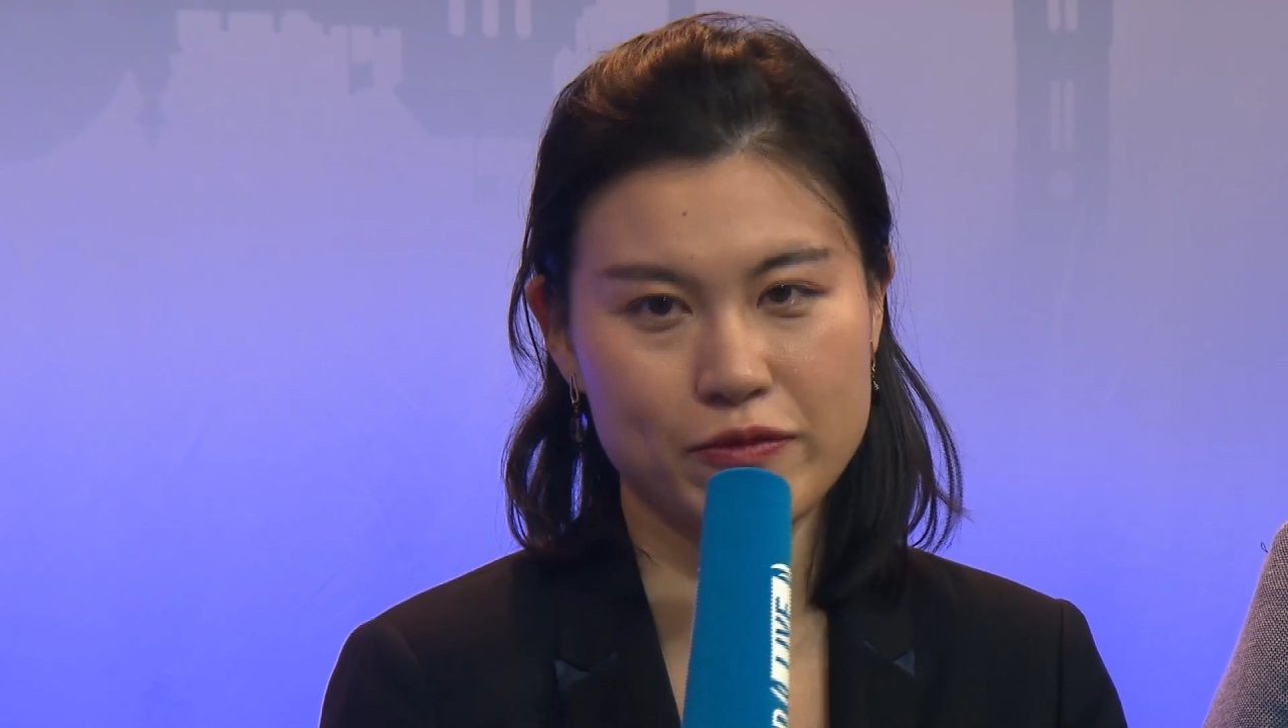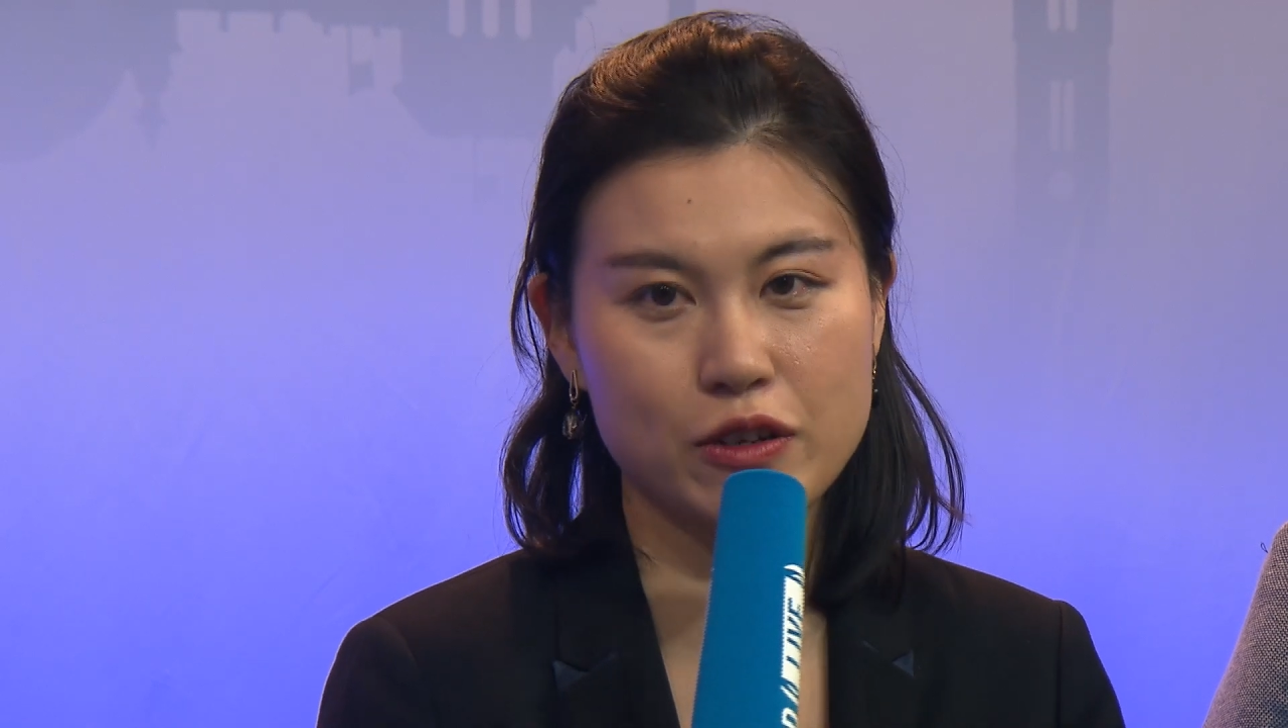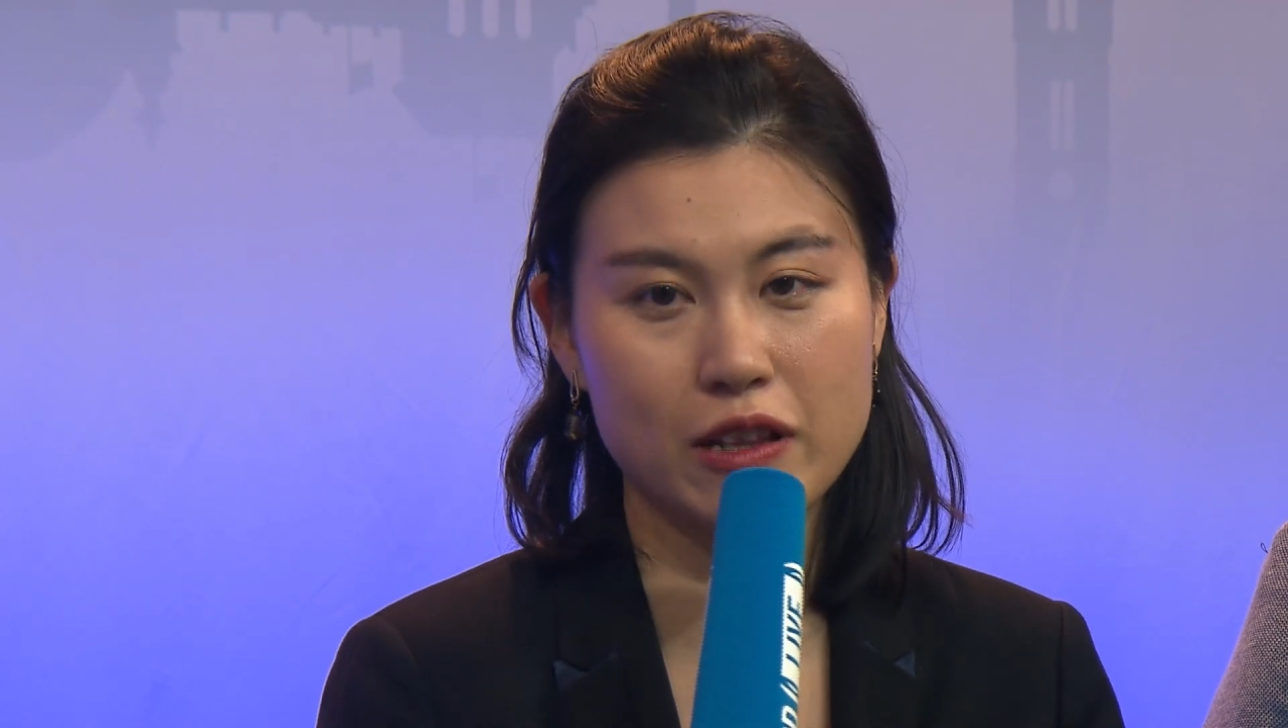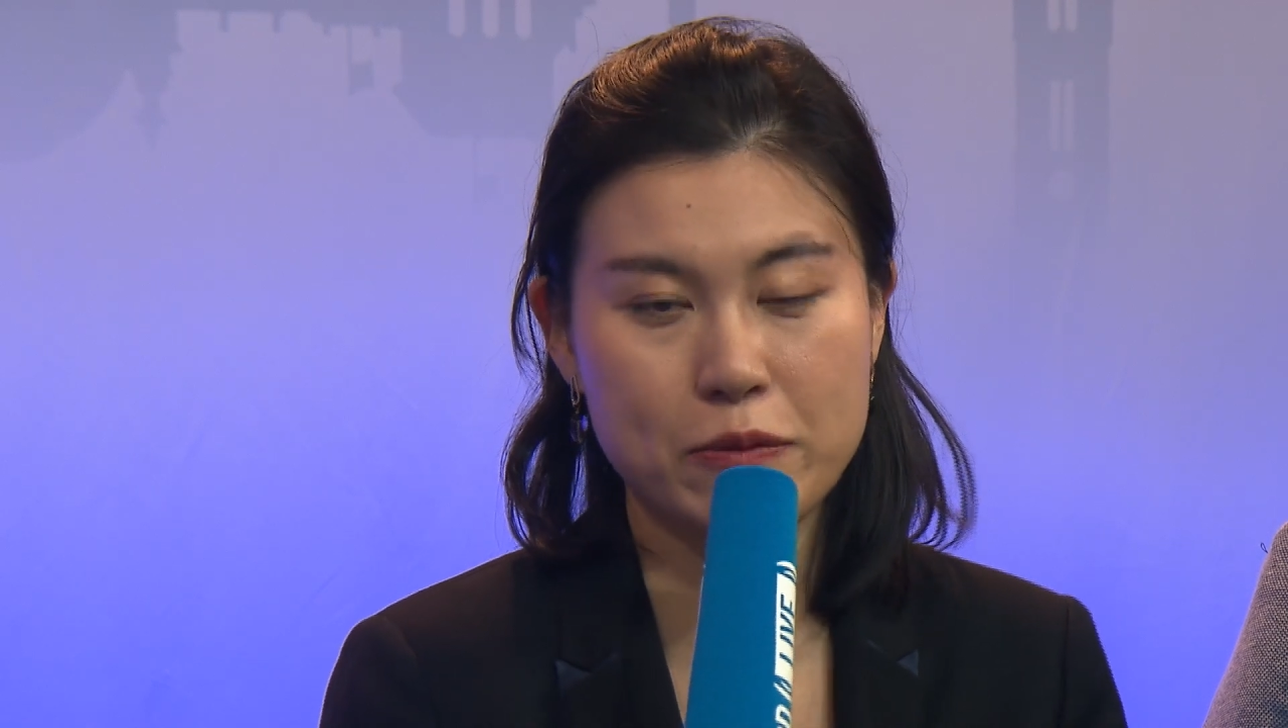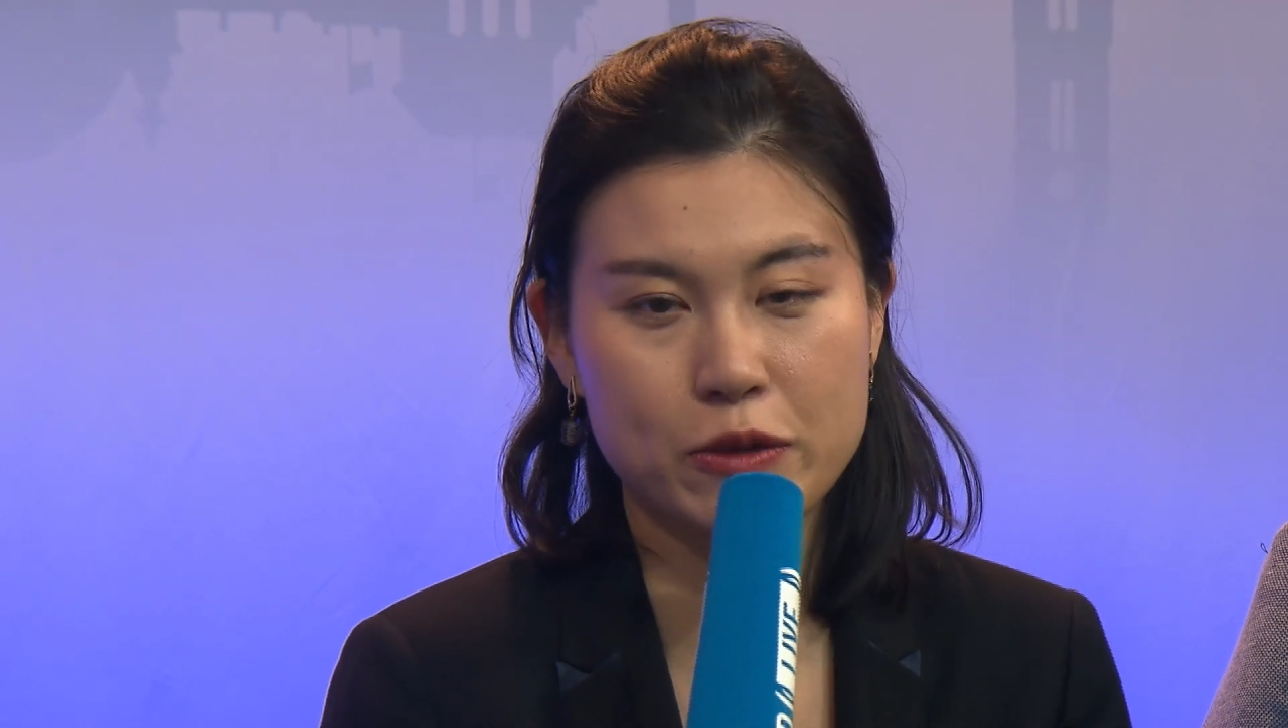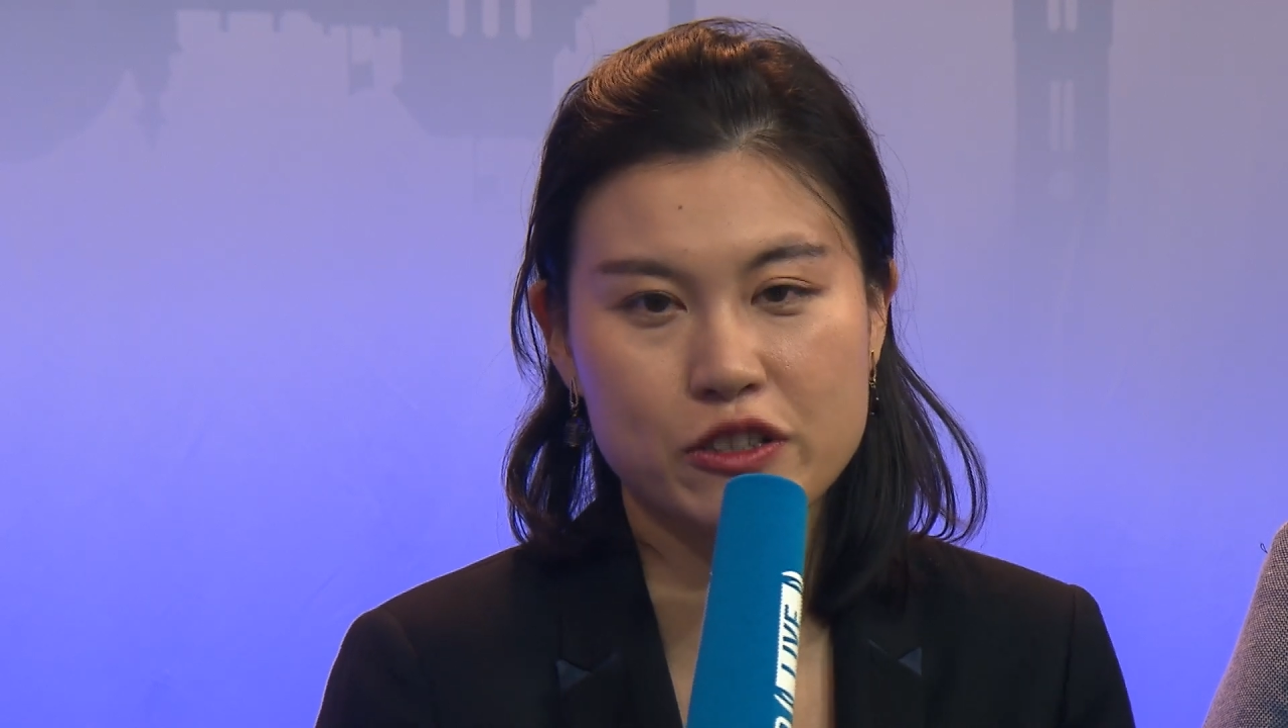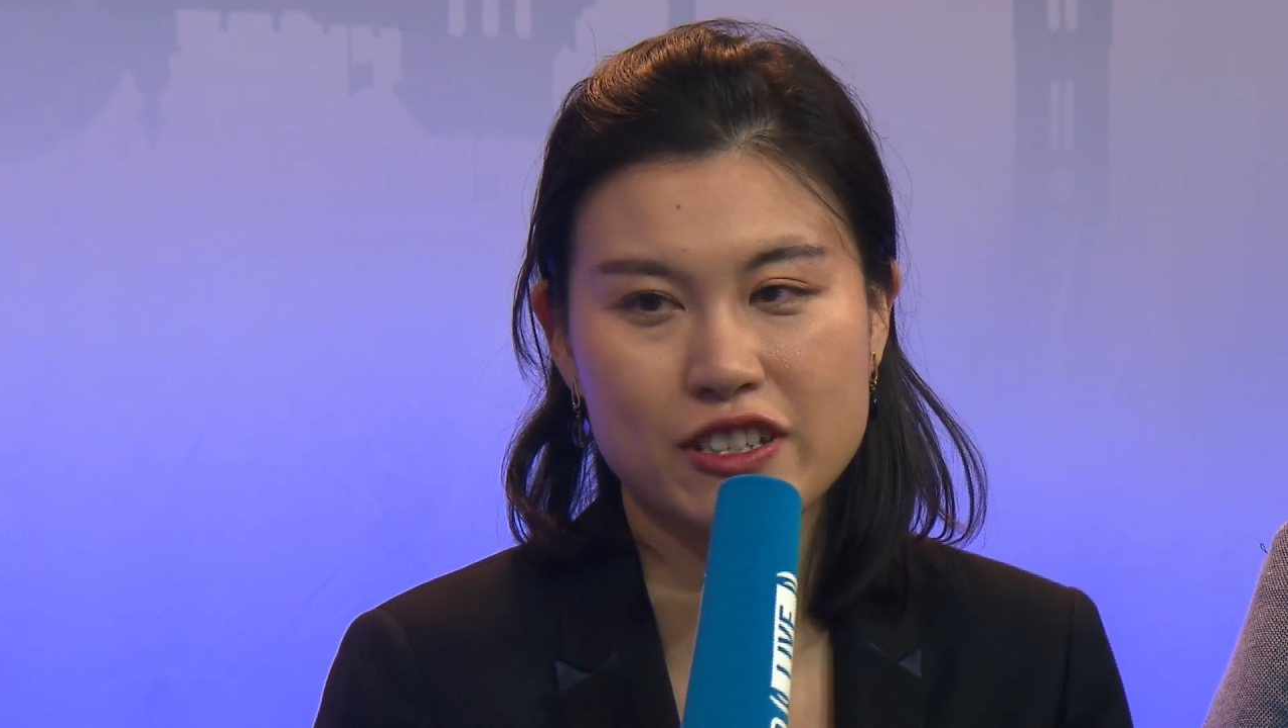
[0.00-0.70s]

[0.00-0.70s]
collaborate